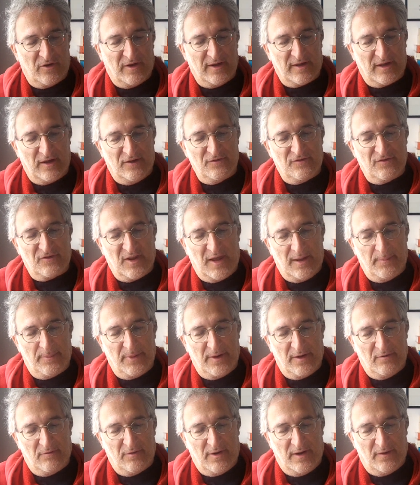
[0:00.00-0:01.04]
and I go
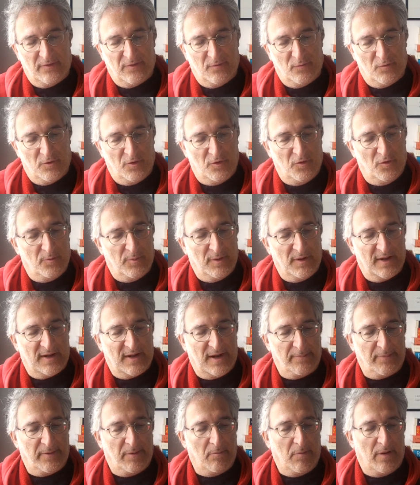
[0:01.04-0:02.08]
stamping around the room and
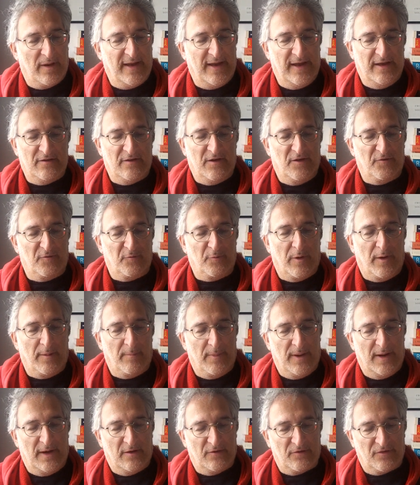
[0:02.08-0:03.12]
clapping my hand over my
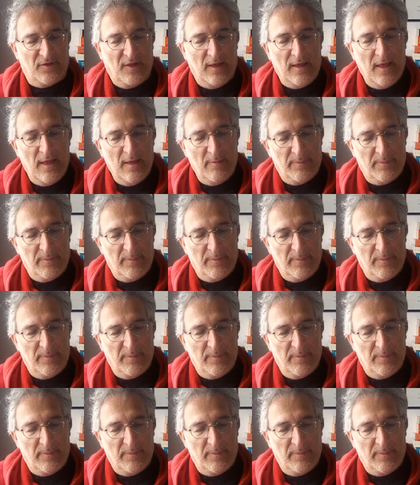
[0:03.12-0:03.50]
mouth